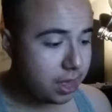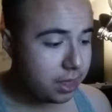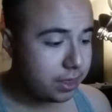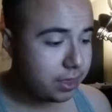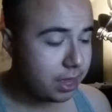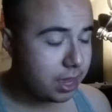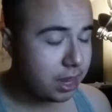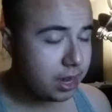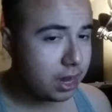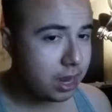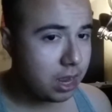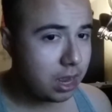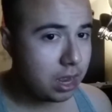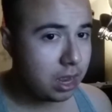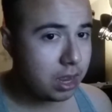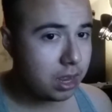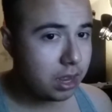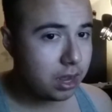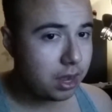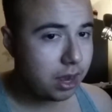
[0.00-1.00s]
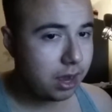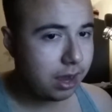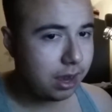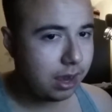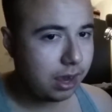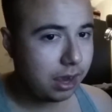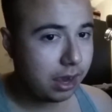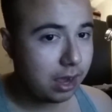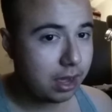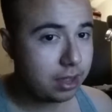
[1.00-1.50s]
then
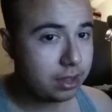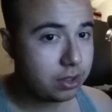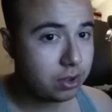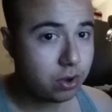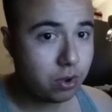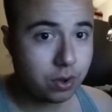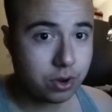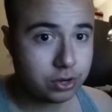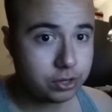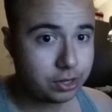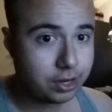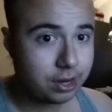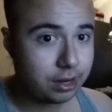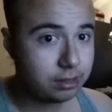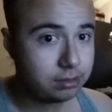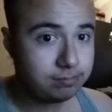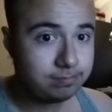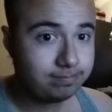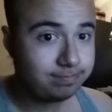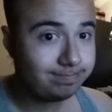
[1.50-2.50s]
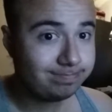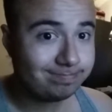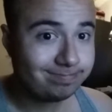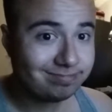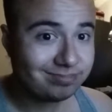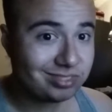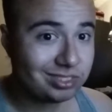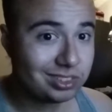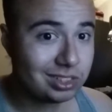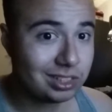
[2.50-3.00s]
you go to jail,
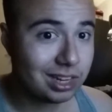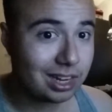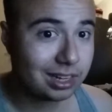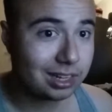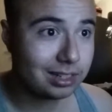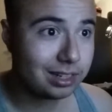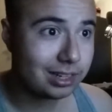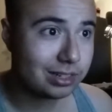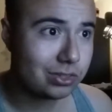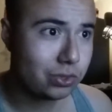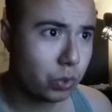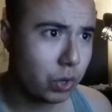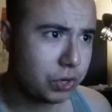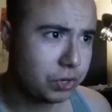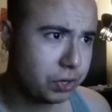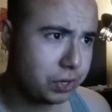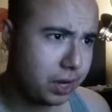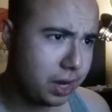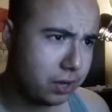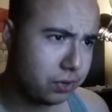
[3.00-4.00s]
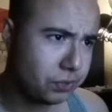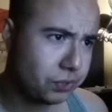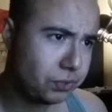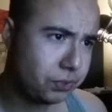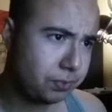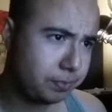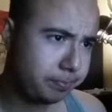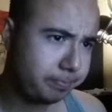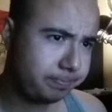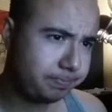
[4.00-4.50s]
do not collect
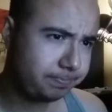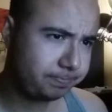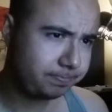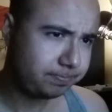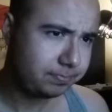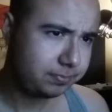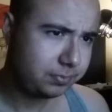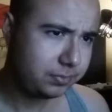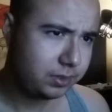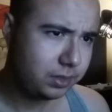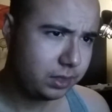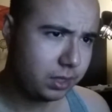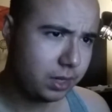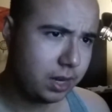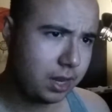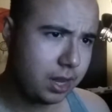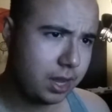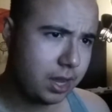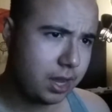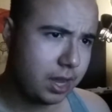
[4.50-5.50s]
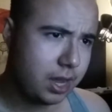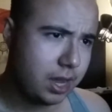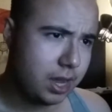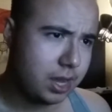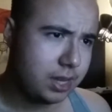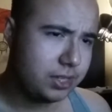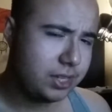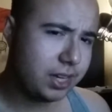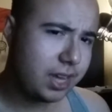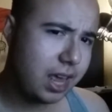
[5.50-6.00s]

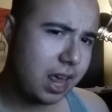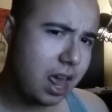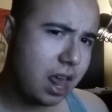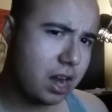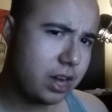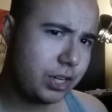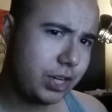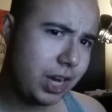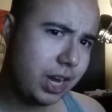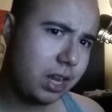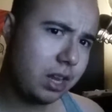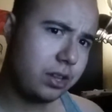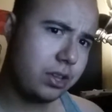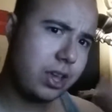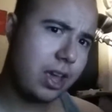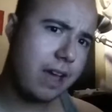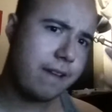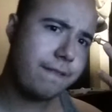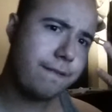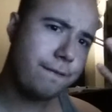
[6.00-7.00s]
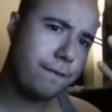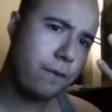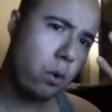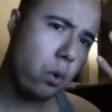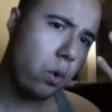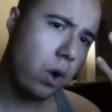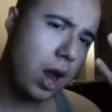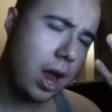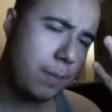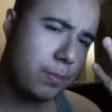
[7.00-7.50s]
$200. To get out of jail, you have
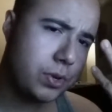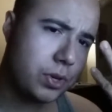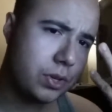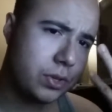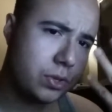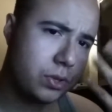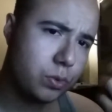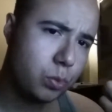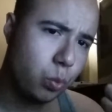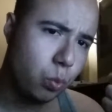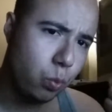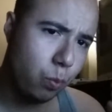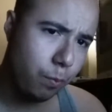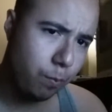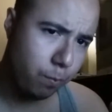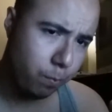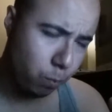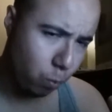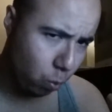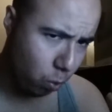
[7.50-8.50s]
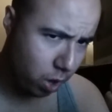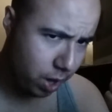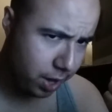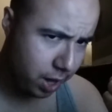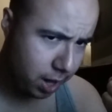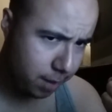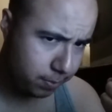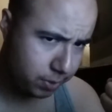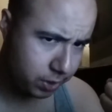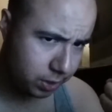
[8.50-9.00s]
4 options. One
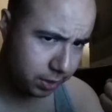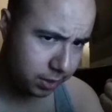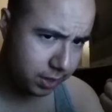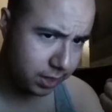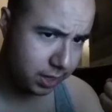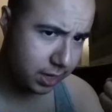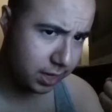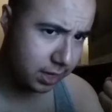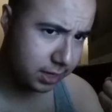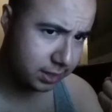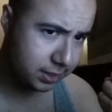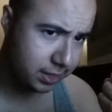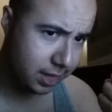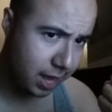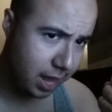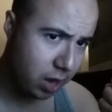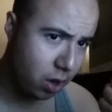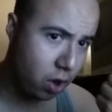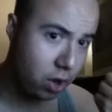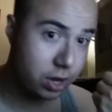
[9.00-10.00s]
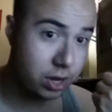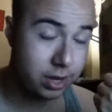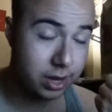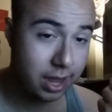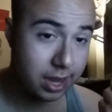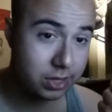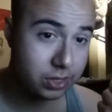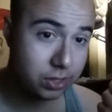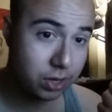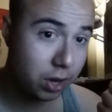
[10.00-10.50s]
option is that on your
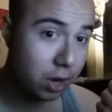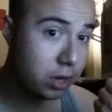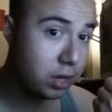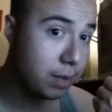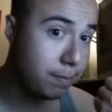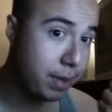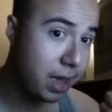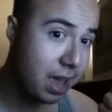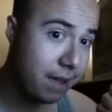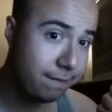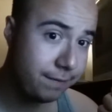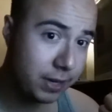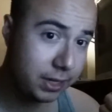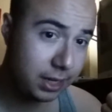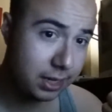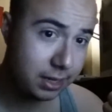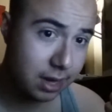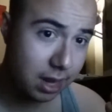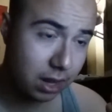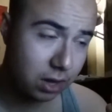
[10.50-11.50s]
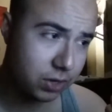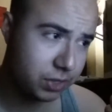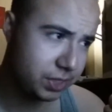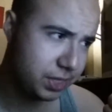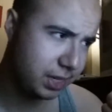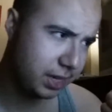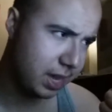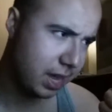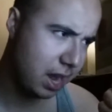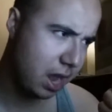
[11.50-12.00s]
next turn, you pay $50
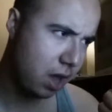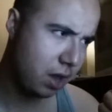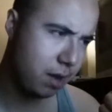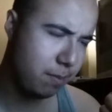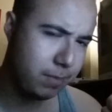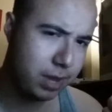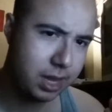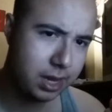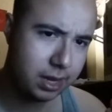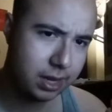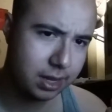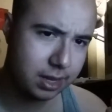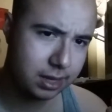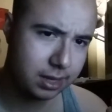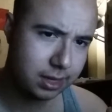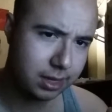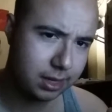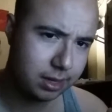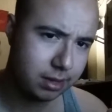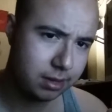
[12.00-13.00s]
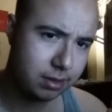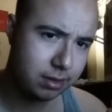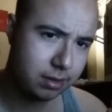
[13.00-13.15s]
to get out immediately.